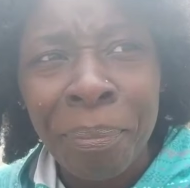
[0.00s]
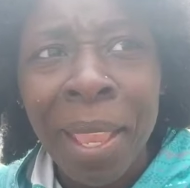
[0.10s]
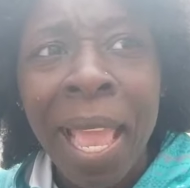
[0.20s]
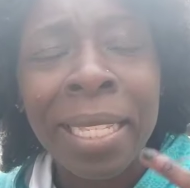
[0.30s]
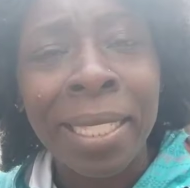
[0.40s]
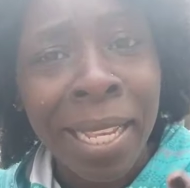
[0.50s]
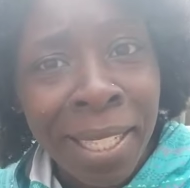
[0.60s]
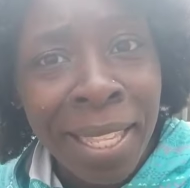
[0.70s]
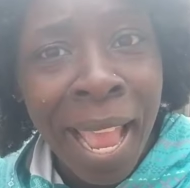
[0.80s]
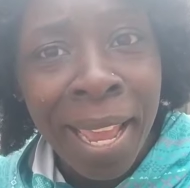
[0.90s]
sticks
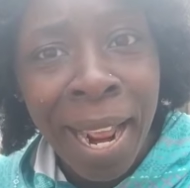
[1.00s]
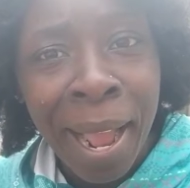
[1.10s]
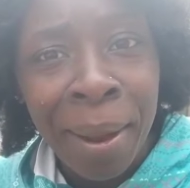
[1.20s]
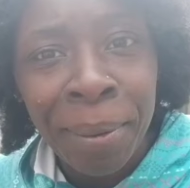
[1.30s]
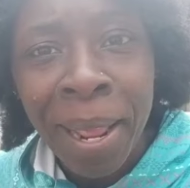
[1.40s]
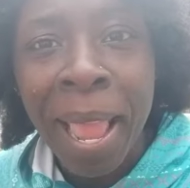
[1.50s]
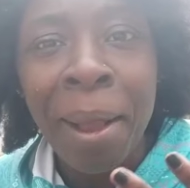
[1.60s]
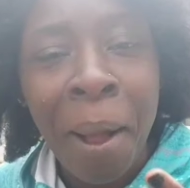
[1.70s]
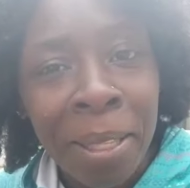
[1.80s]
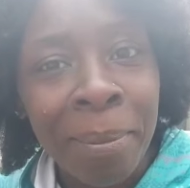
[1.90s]
his head out, and
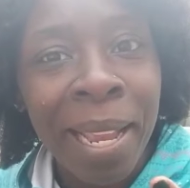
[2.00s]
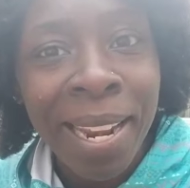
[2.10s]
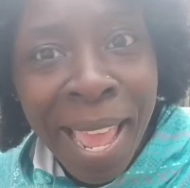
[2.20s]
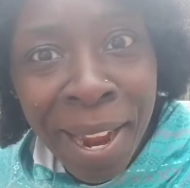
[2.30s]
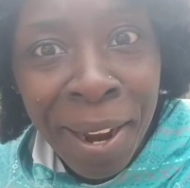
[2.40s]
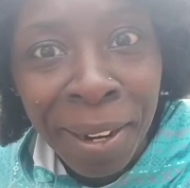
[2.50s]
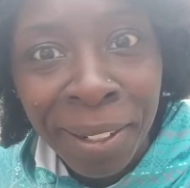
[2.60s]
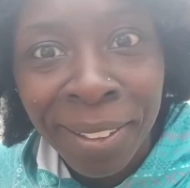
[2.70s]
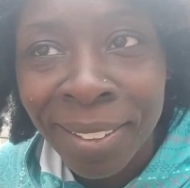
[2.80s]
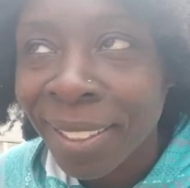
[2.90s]
calls me a nigger.
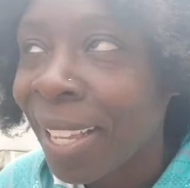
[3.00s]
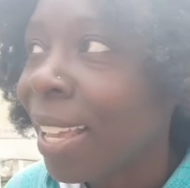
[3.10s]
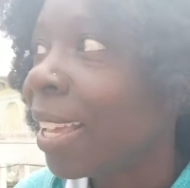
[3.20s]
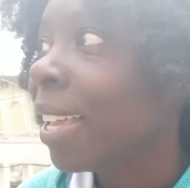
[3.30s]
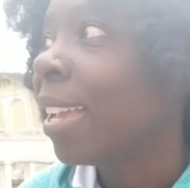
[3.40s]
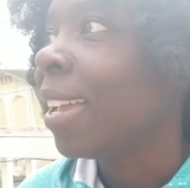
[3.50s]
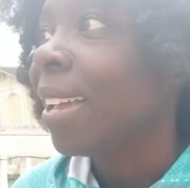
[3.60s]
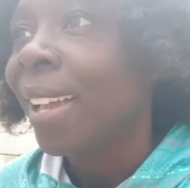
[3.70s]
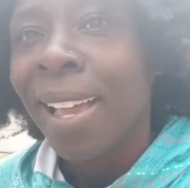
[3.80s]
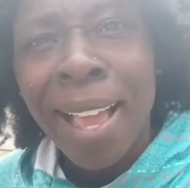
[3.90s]

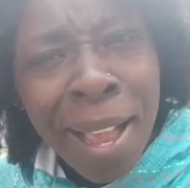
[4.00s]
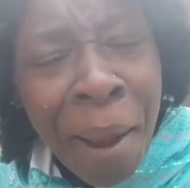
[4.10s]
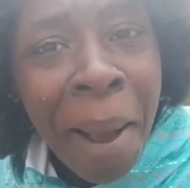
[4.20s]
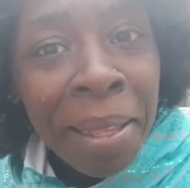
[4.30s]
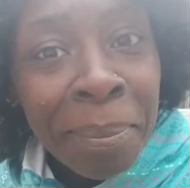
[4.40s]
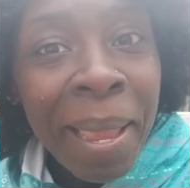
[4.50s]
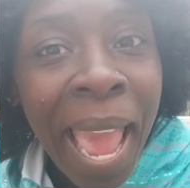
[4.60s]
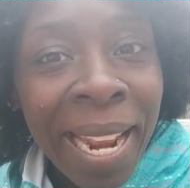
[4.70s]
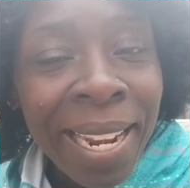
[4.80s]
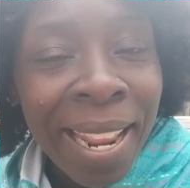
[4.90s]
Calls me
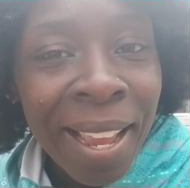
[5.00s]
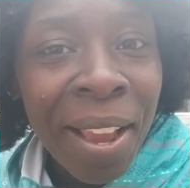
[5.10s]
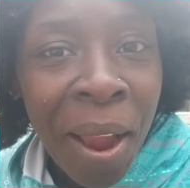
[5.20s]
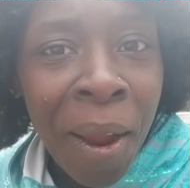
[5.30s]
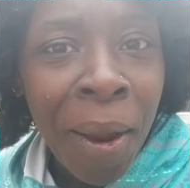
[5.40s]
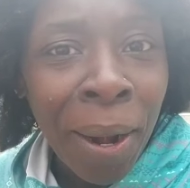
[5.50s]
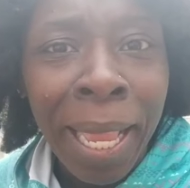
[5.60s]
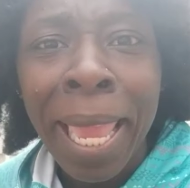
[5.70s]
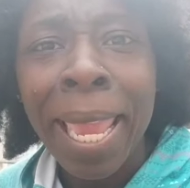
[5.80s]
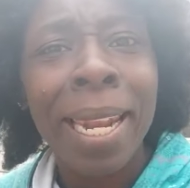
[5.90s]
a nigger. Like,
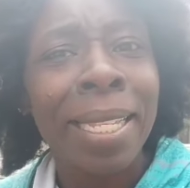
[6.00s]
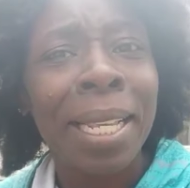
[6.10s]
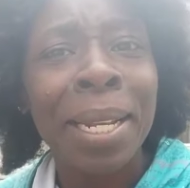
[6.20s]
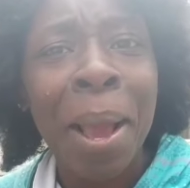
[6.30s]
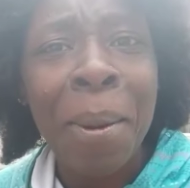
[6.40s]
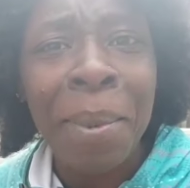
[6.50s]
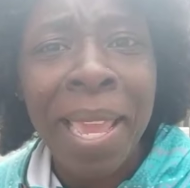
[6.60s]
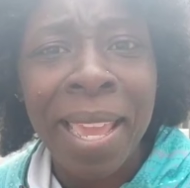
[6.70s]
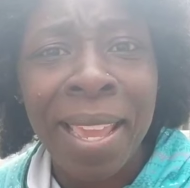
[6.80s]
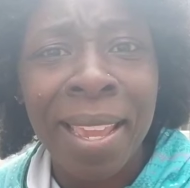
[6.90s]
he doesn't know
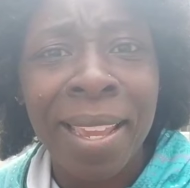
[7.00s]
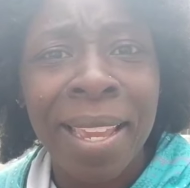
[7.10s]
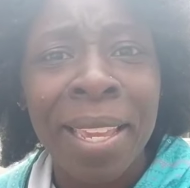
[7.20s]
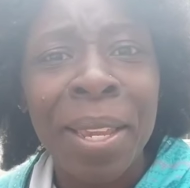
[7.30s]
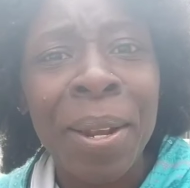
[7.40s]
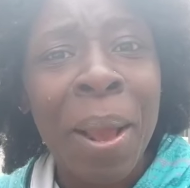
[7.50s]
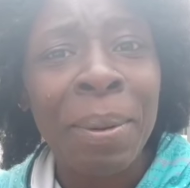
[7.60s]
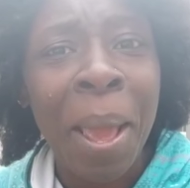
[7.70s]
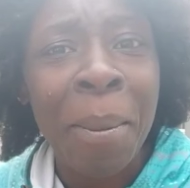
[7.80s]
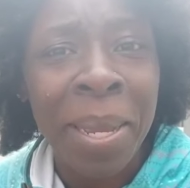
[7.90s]
me. You don't
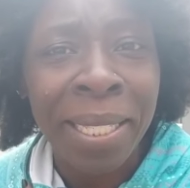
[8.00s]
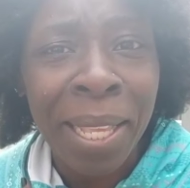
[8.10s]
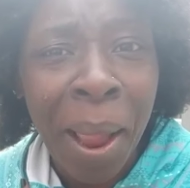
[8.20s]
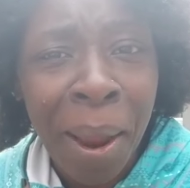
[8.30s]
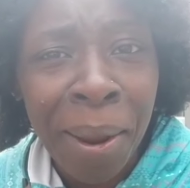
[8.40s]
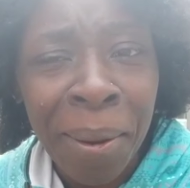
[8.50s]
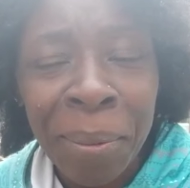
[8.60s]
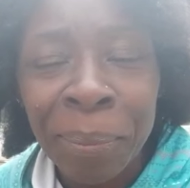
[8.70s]
know me, sir.